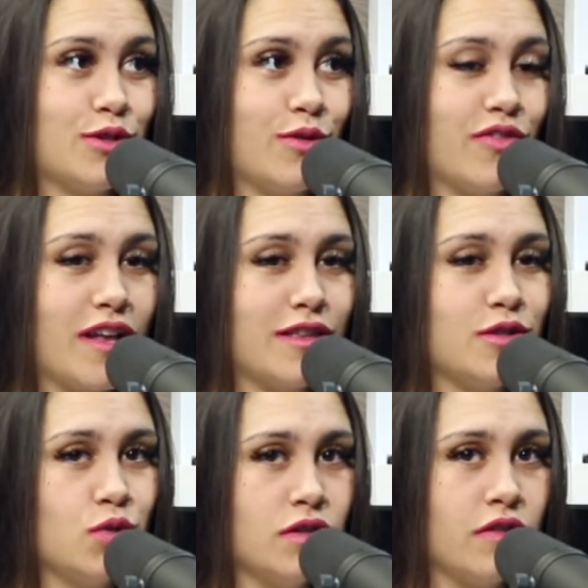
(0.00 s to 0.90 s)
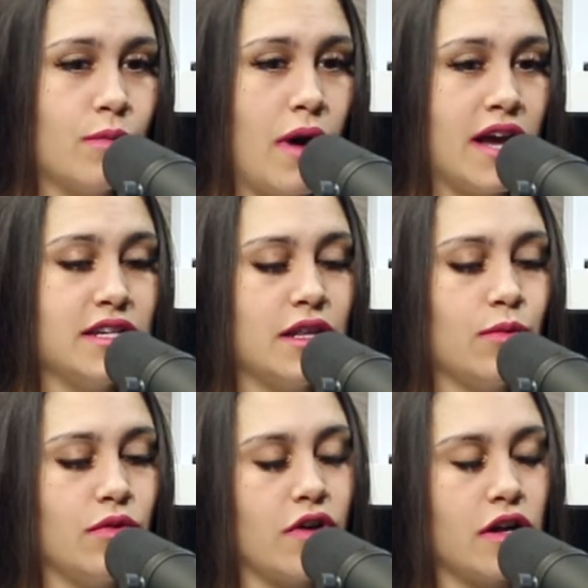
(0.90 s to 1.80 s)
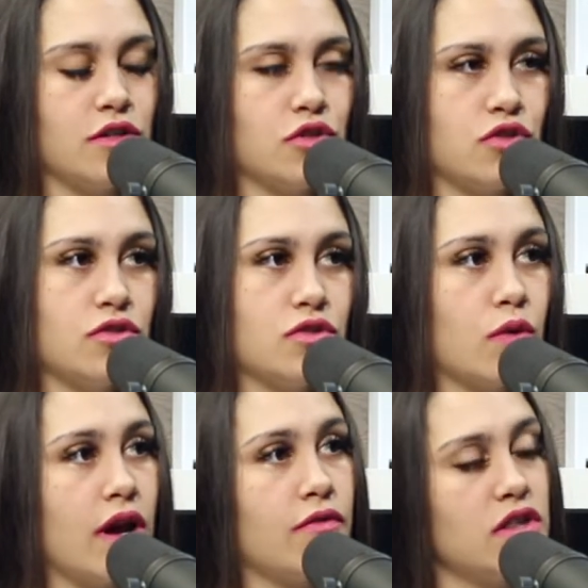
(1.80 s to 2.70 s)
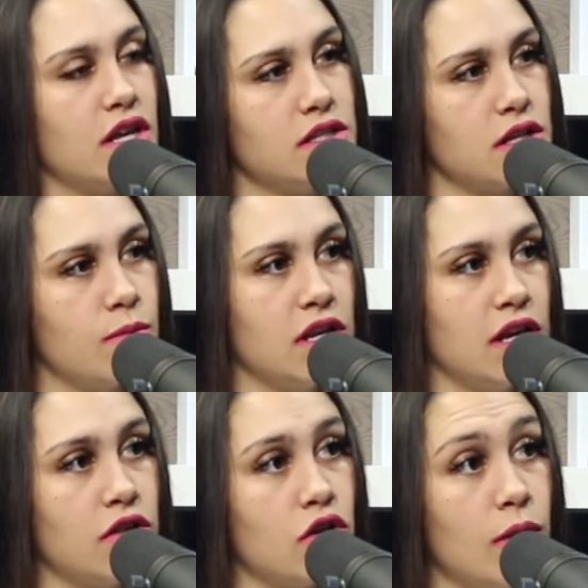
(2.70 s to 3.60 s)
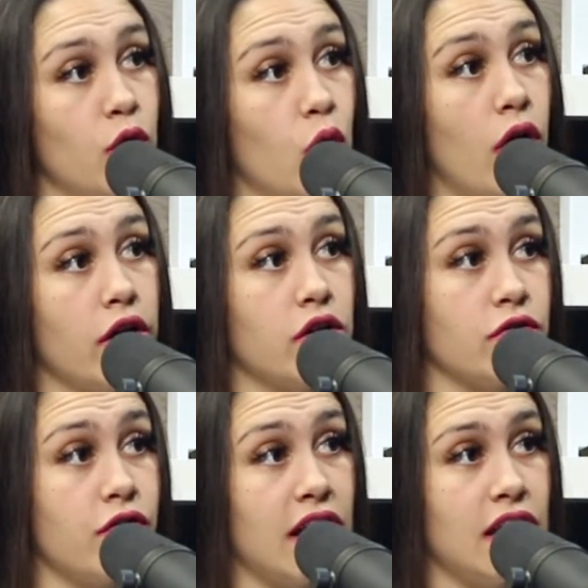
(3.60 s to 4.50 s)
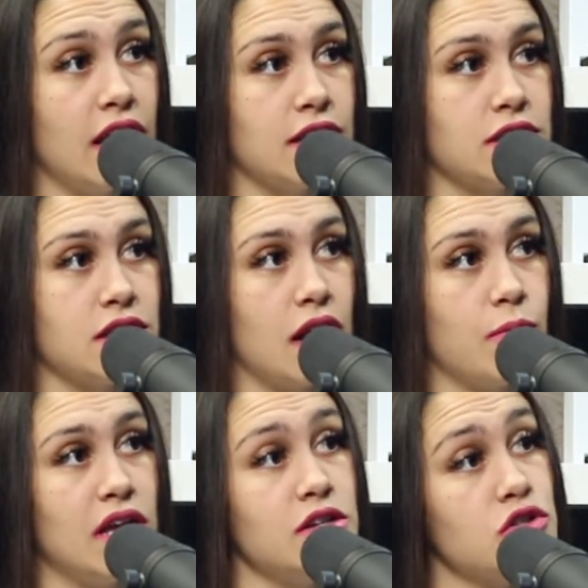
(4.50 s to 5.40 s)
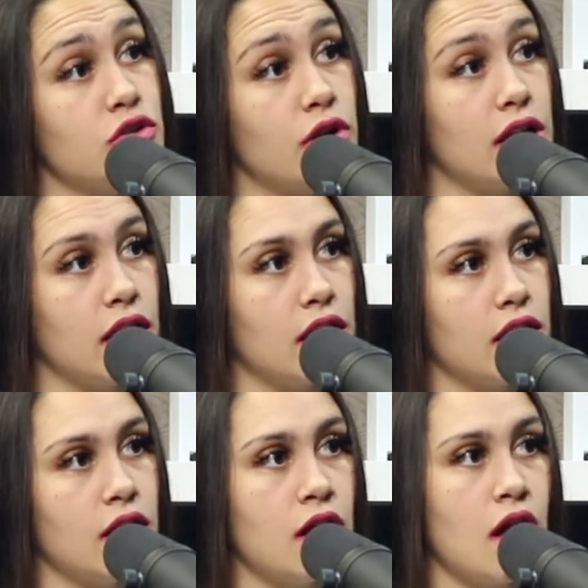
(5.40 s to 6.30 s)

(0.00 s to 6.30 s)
So we've got the Duel of the Mind, and then we've got the Truce, where everything's coming together. I'm no longer fighting. Instead, I'm integrating.